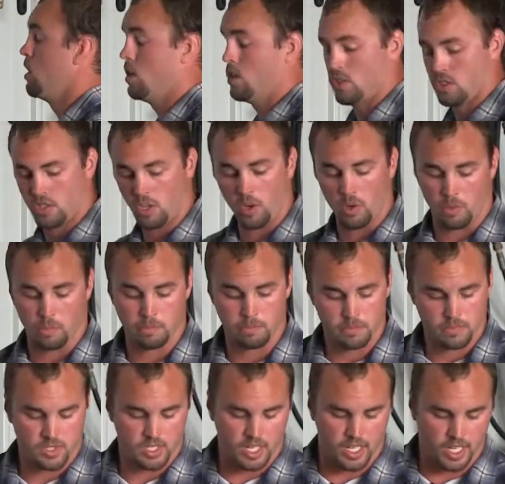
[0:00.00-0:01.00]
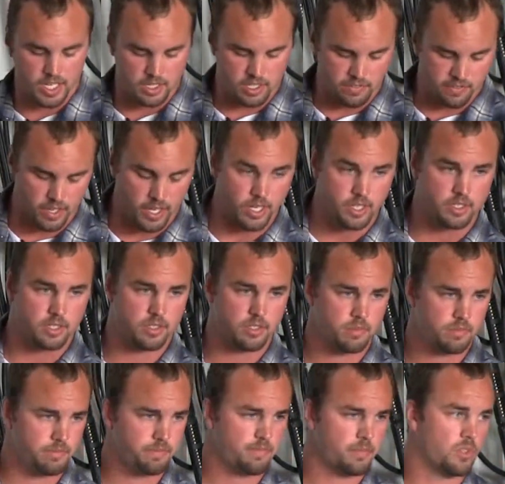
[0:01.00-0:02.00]
So, today's events.
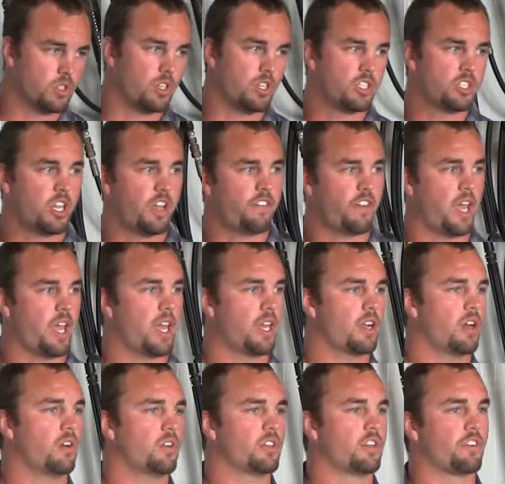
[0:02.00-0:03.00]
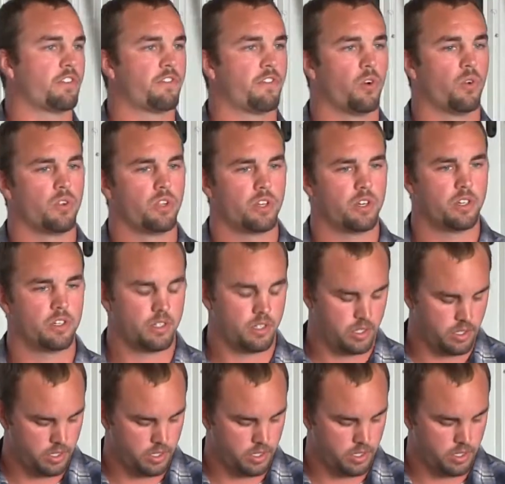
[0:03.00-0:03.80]
You each have a handout in your folder.